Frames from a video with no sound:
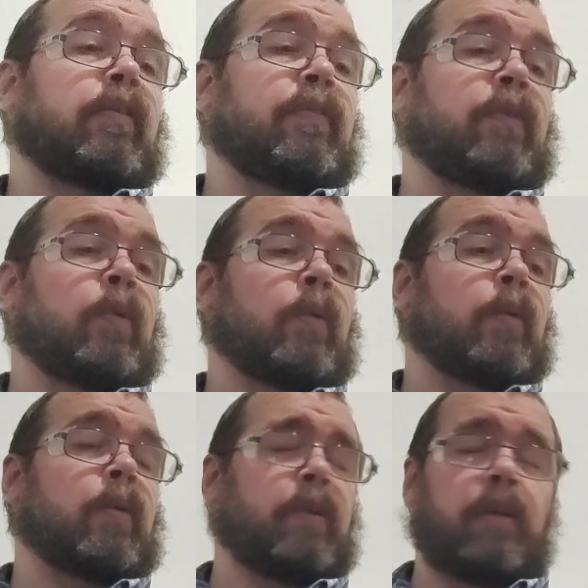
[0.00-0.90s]

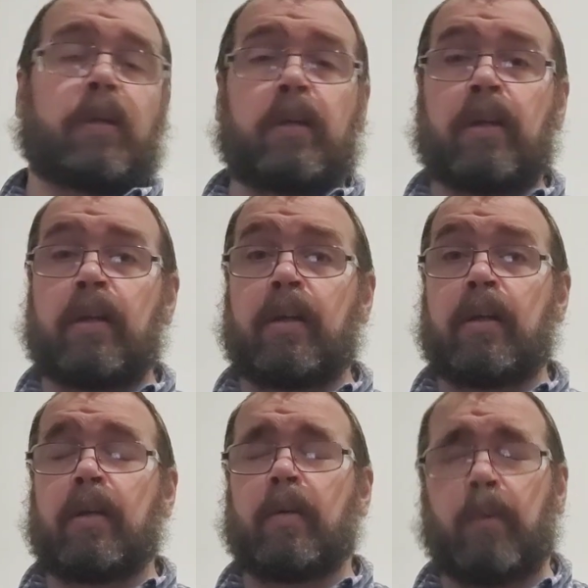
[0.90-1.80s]
for
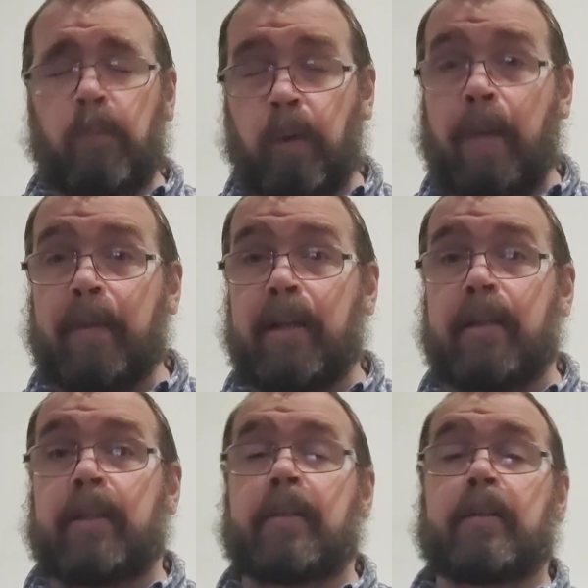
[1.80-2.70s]
rabbit
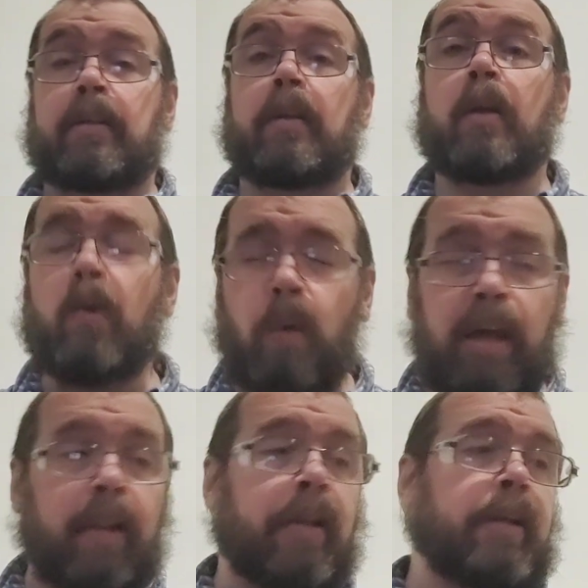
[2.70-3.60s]
hunting,
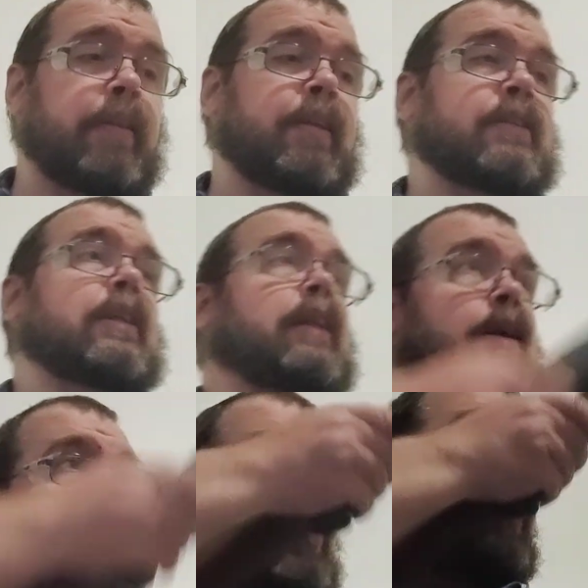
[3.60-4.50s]
quail hunting, things like
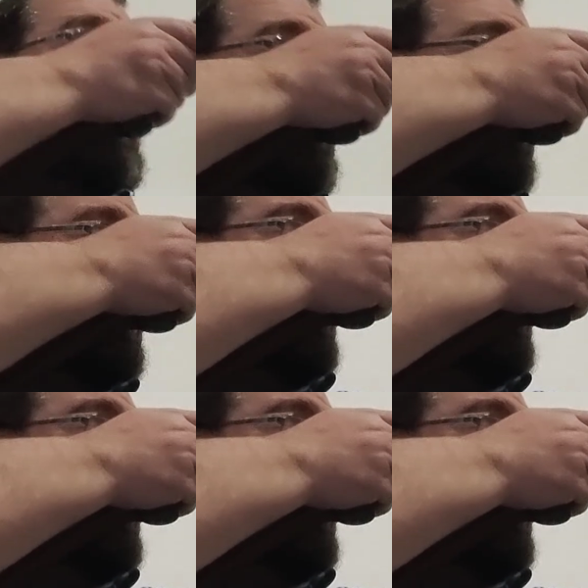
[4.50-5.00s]
that. Would it work for